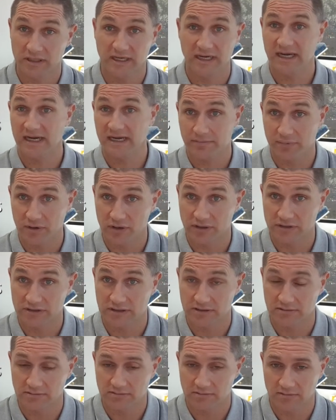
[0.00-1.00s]
in any
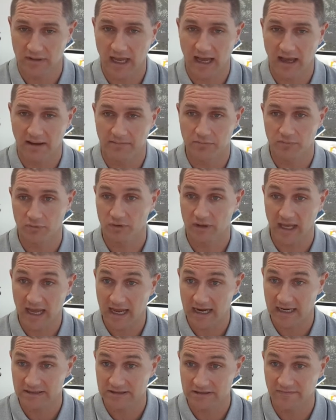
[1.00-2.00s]
person,
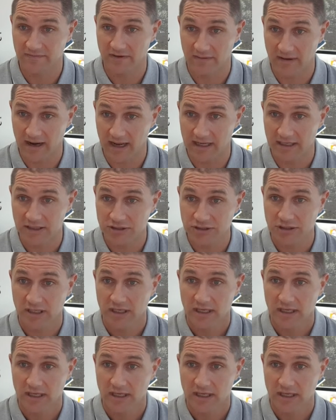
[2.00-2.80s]
regardless of their age.